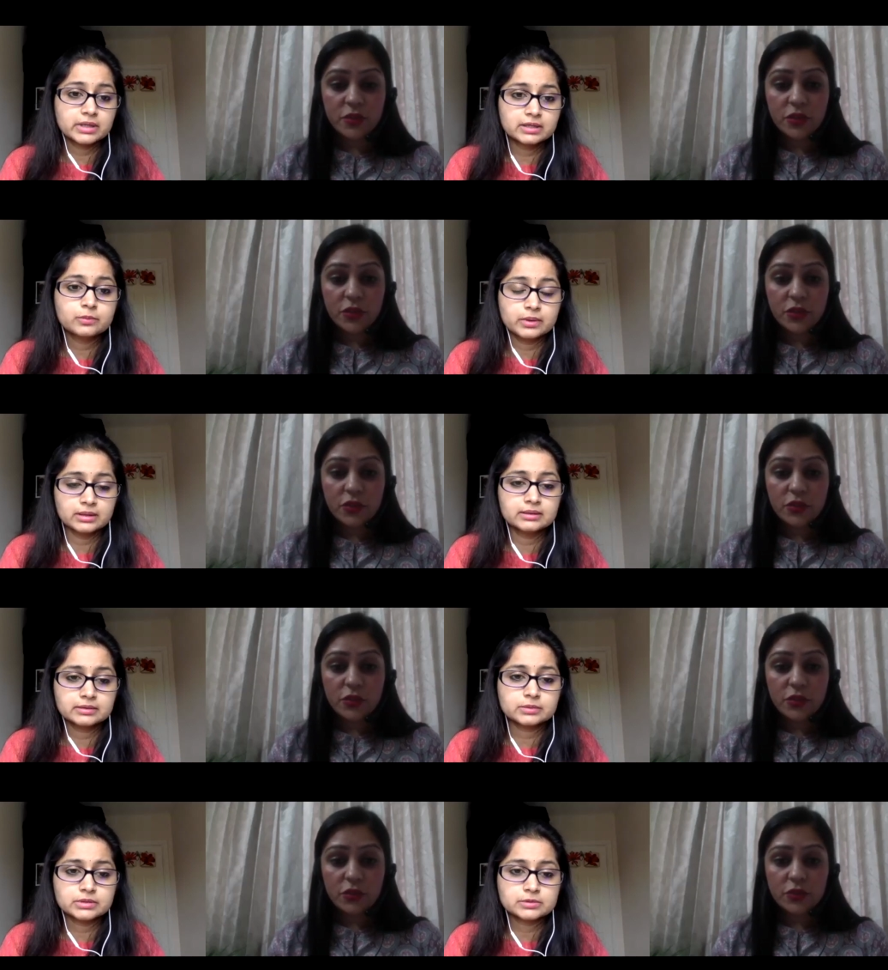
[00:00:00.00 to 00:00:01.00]

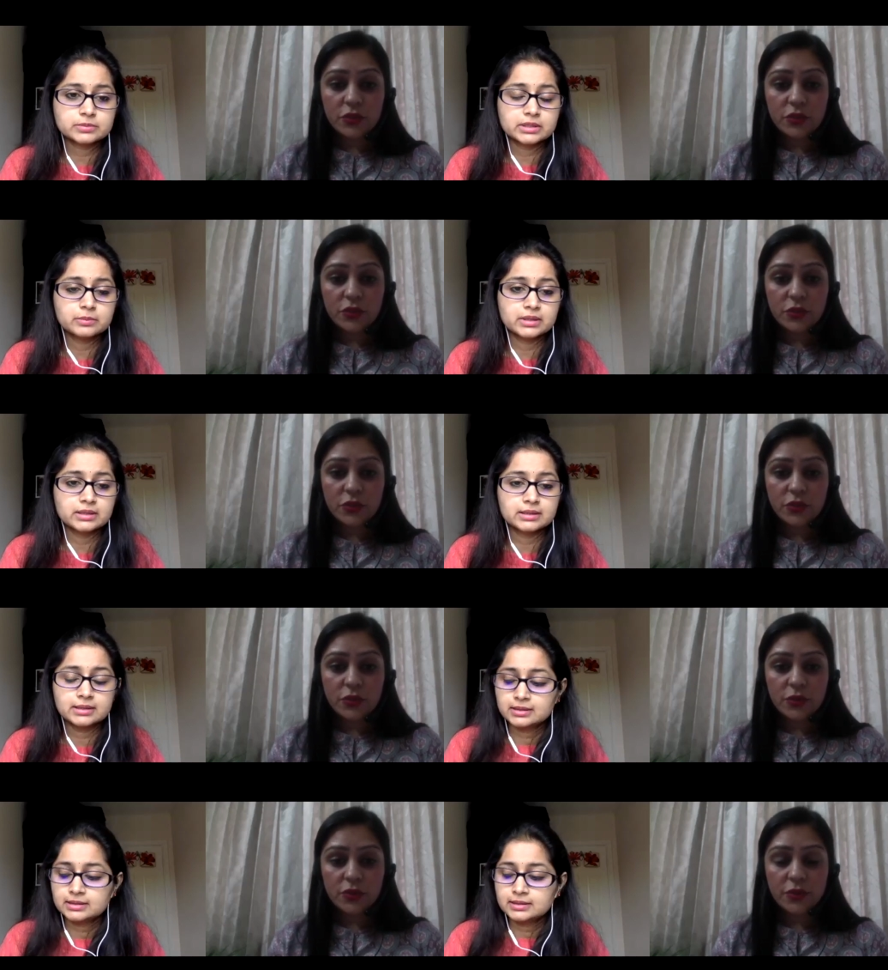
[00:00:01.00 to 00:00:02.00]
Speaker 1: well.
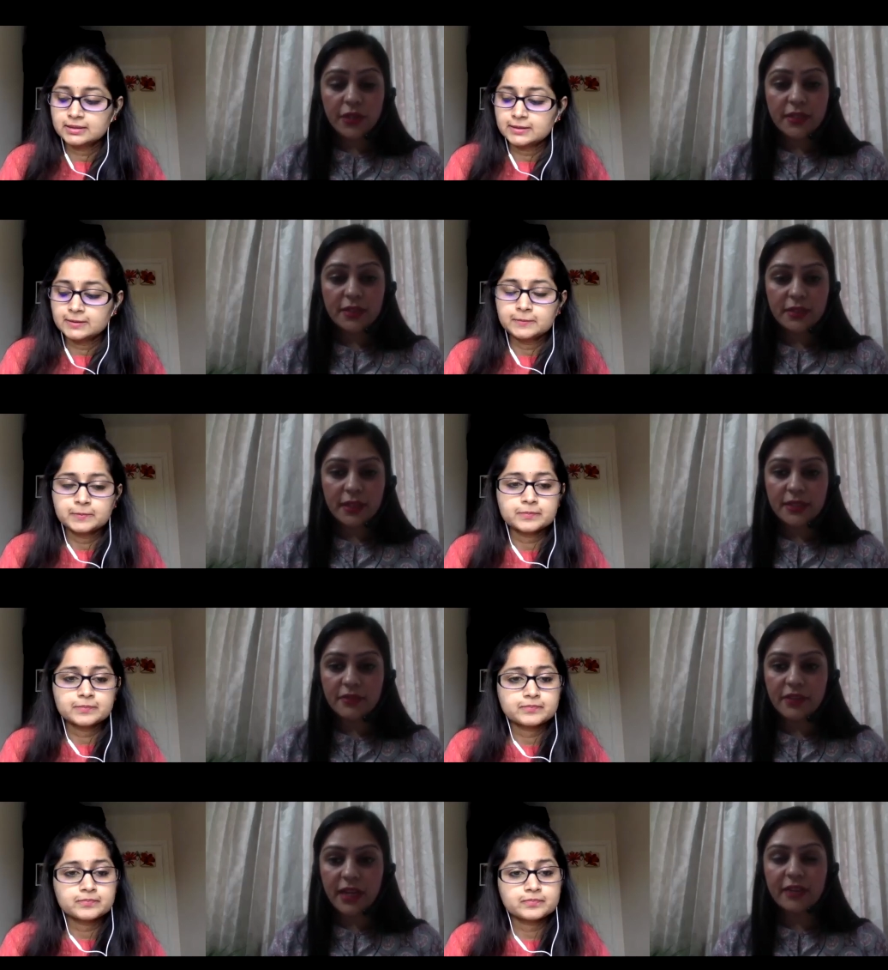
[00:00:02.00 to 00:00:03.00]
So yes,
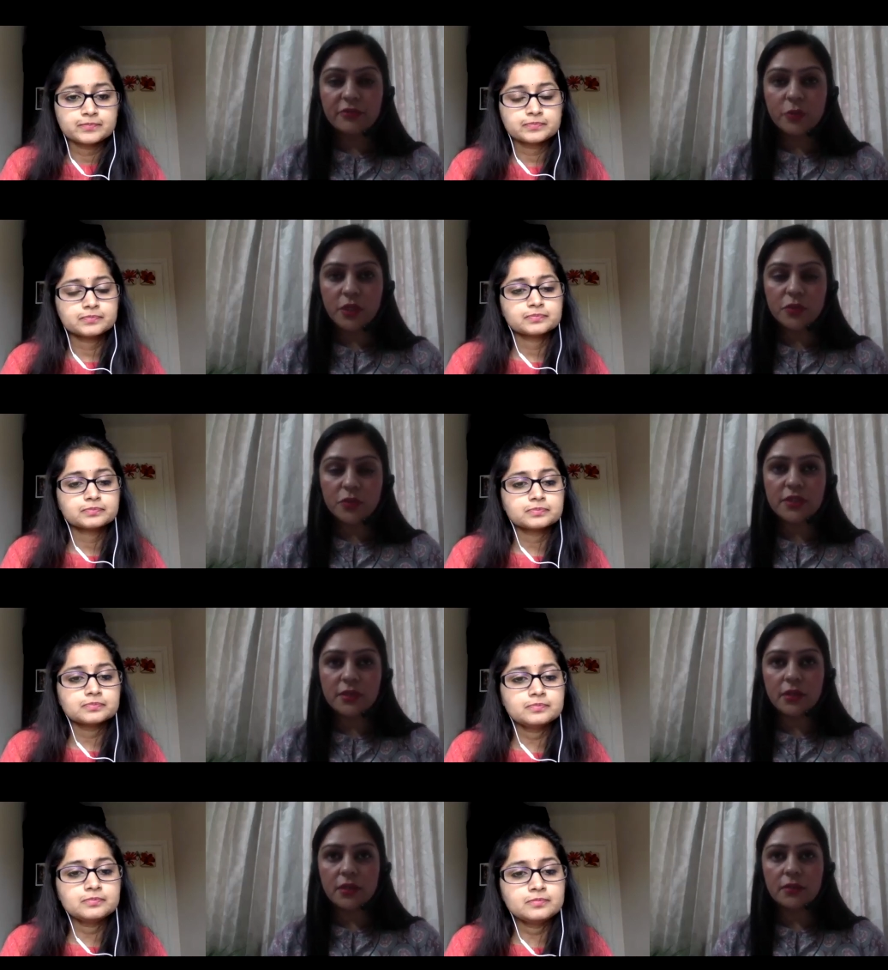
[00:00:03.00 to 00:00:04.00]
even I have worked with
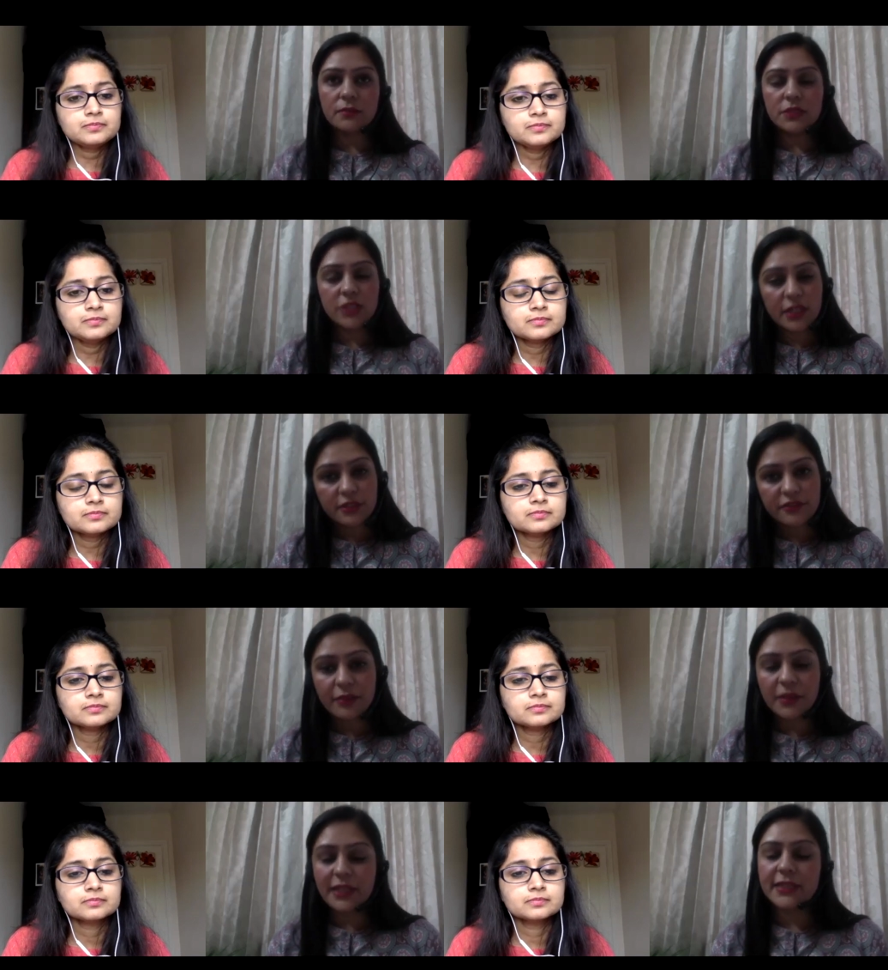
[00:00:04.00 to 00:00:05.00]
younger
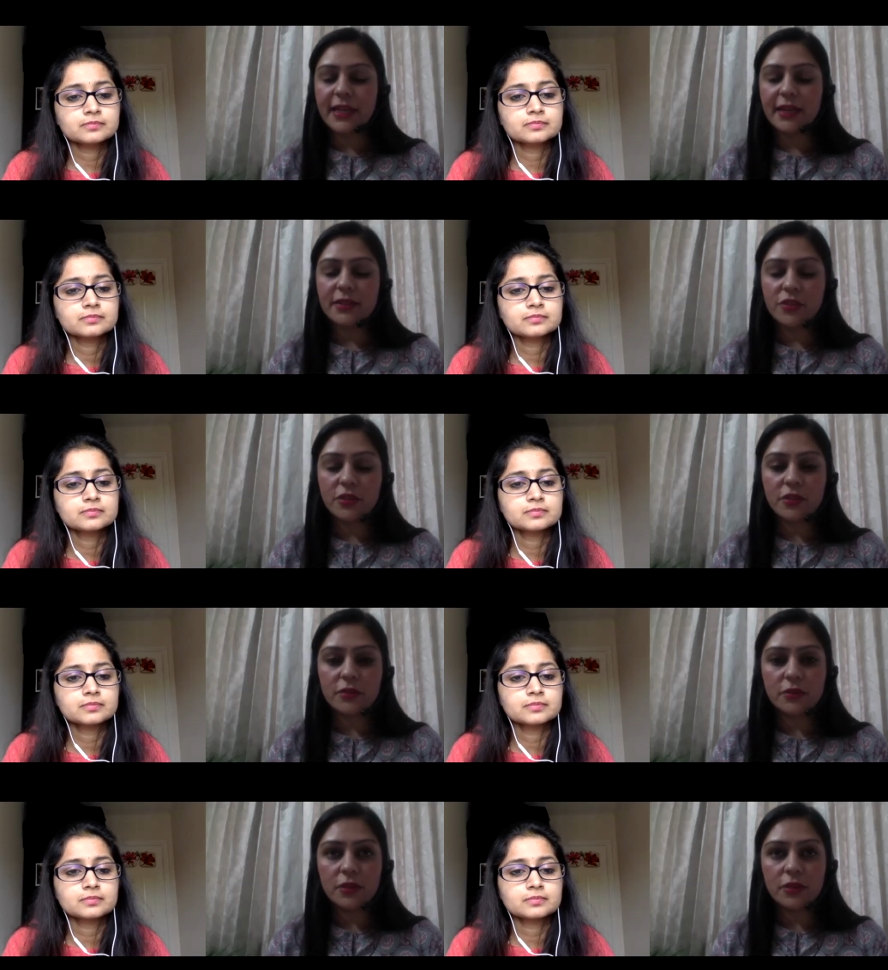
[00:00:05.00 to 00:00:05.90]
families and children,